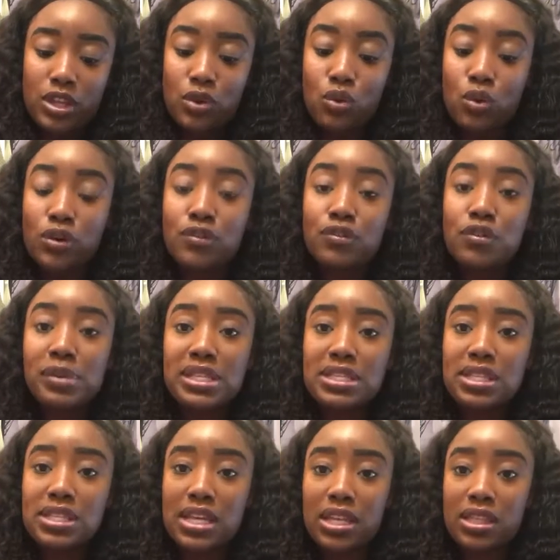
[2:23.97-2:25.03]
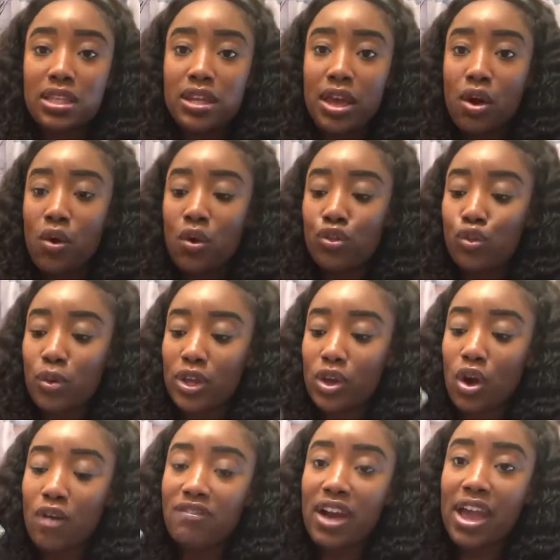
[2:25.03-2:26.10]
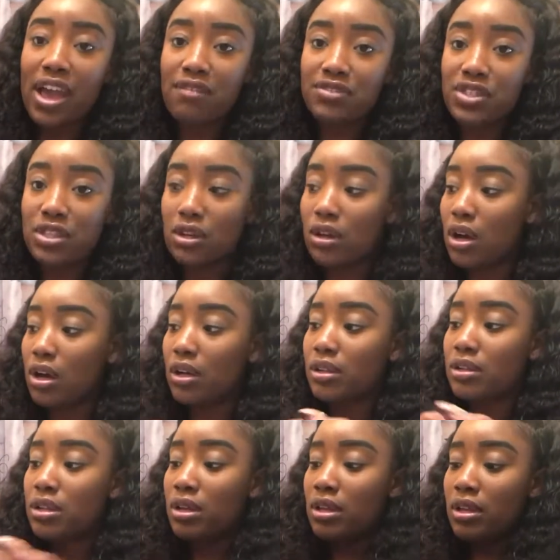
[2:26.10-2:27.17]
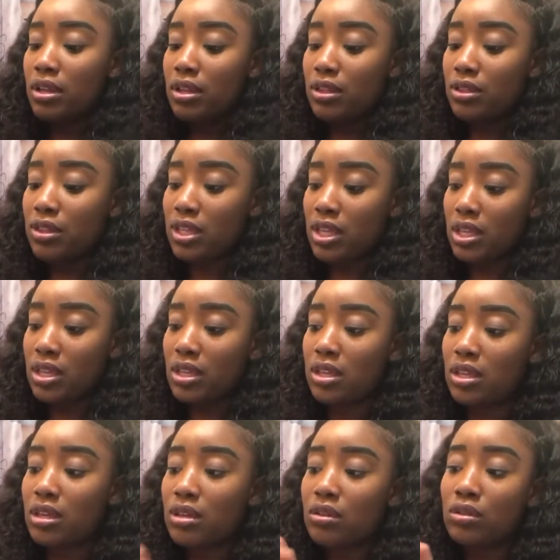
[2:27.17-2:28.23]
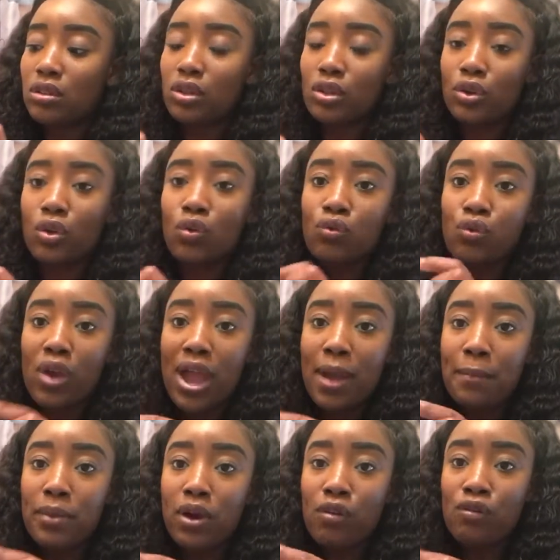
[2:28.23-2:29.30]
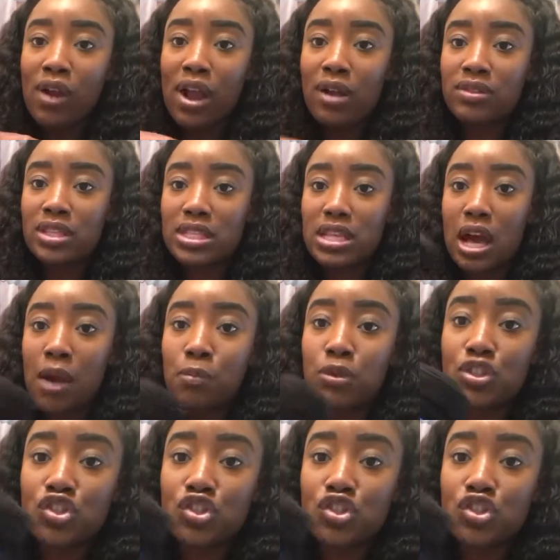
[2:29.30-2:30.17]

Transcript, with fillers: In order for me to take the net all the way off, I have to cut the little wrap around the top